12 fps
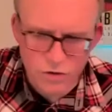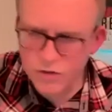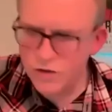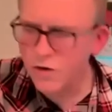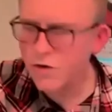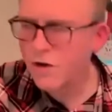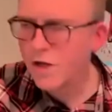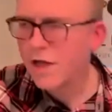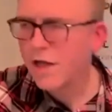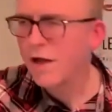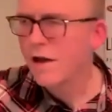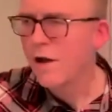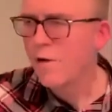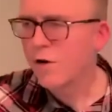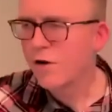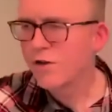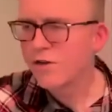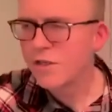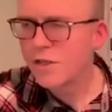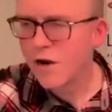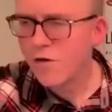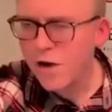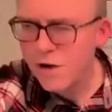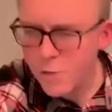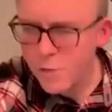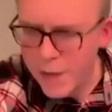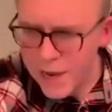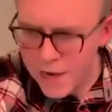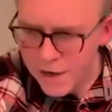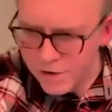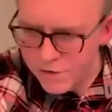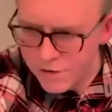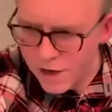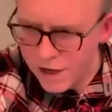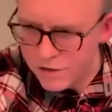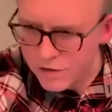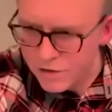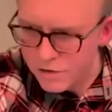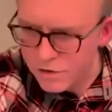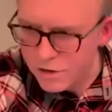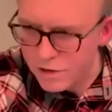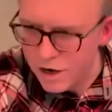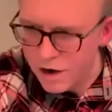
So we're going to do Around the Bend. Evan